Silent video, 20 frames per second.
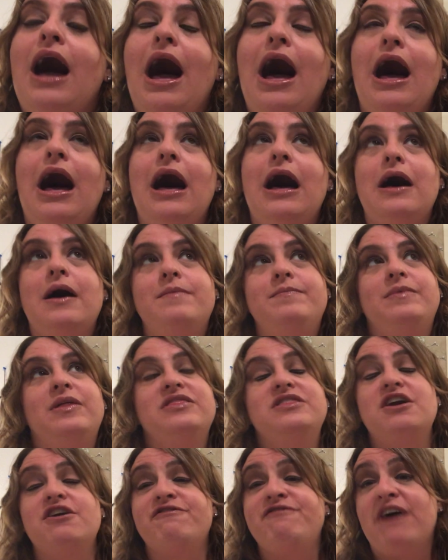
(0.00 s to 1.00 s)

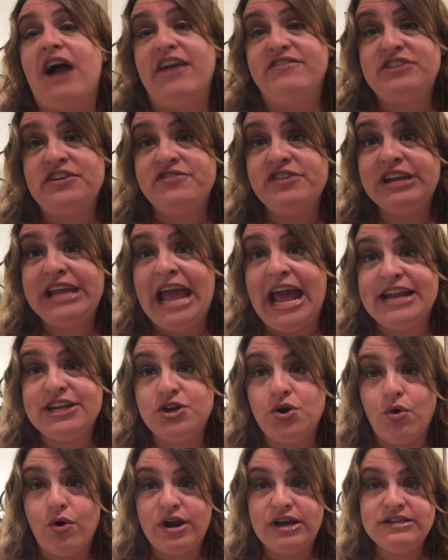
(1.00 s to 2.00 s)
there are 5 different
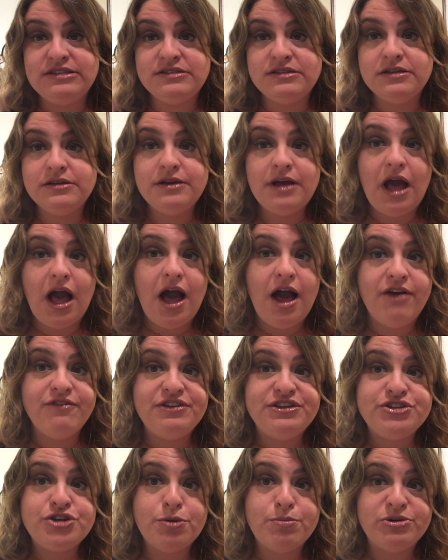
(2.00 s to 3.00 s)
categories of
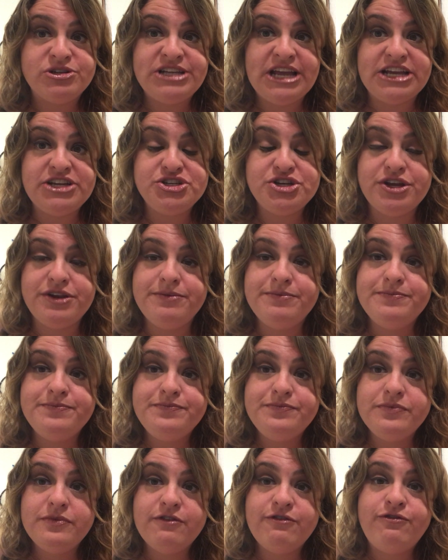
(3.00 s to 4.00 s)
interpretation
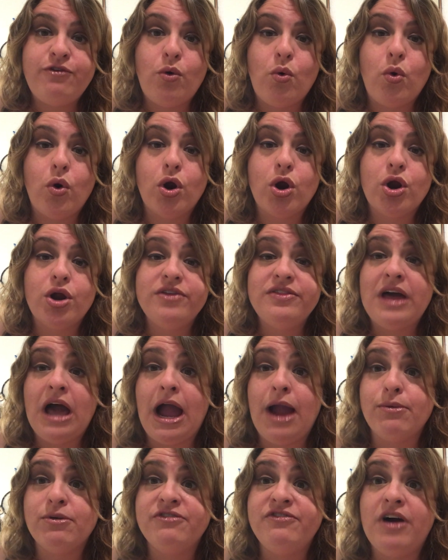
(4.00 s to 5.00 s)
for the
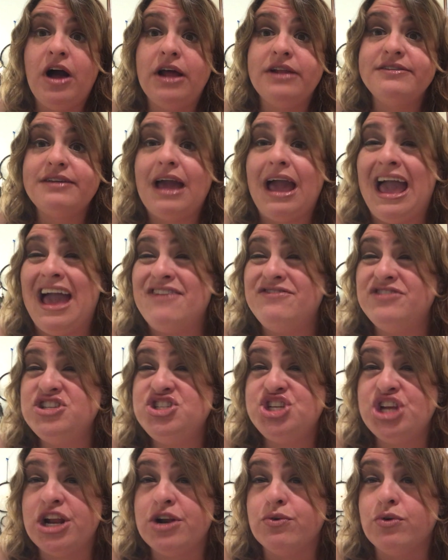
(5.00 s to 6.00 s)
Hierophant. I have a
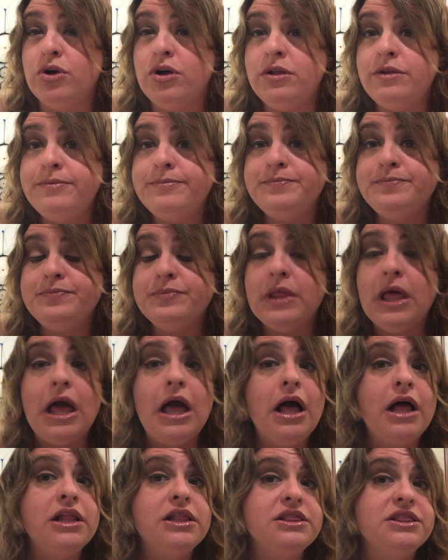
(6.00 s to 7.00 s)
general,
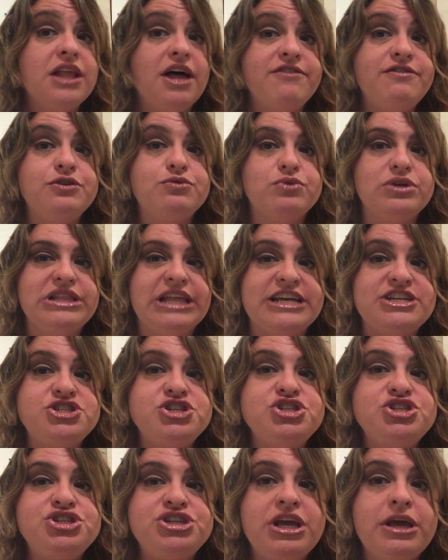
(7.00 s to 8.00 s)
love and
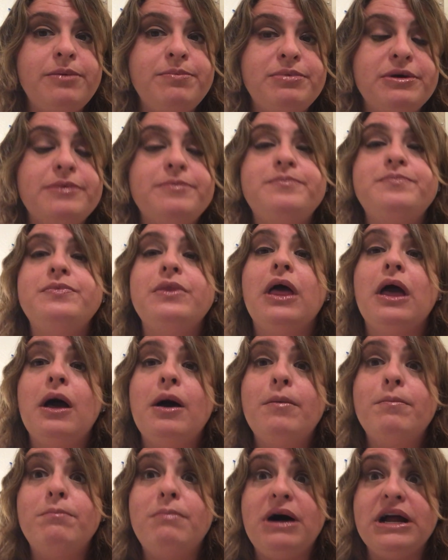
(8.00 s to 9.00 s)
relationship,
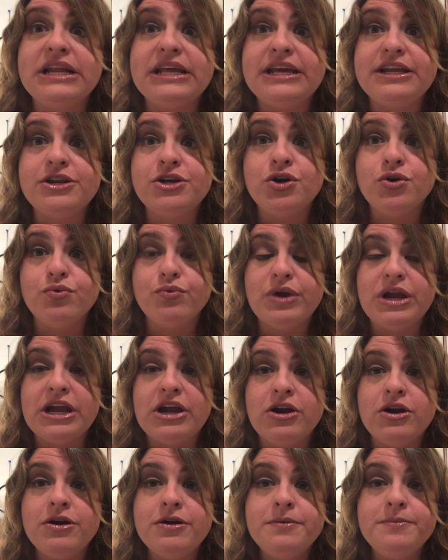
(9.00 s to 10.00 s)
money and
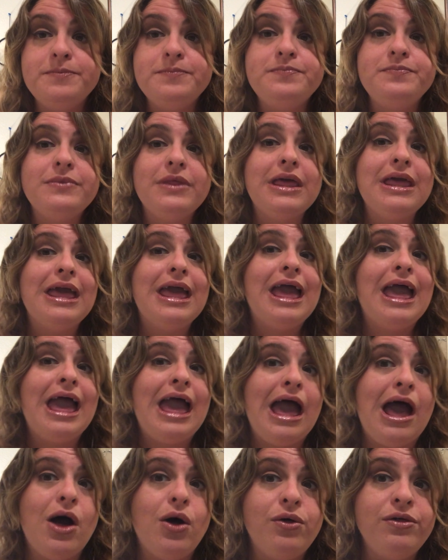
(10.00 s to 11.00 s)
career,
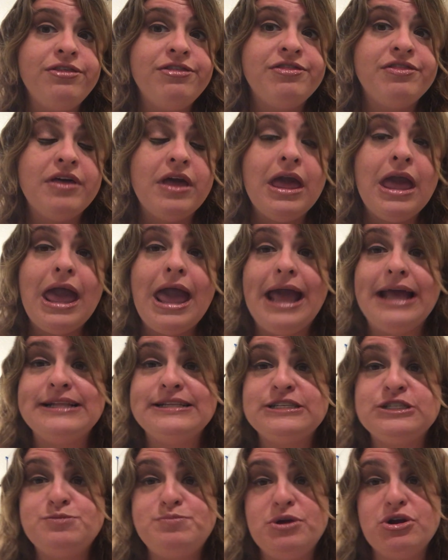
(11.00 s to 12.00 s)
health,
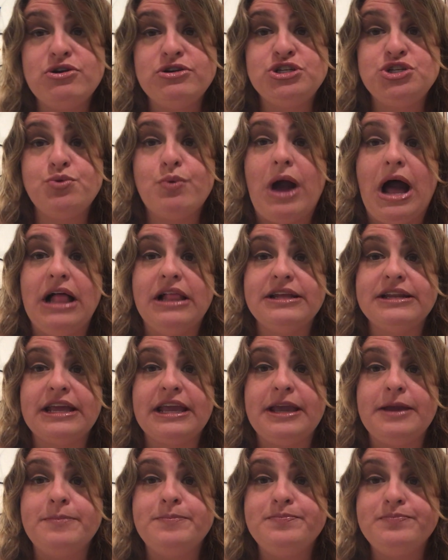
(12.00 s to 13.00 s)
and
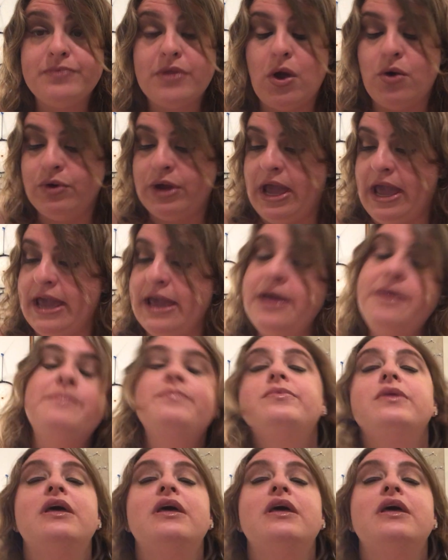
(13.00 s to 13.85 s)
spirituality. Okay?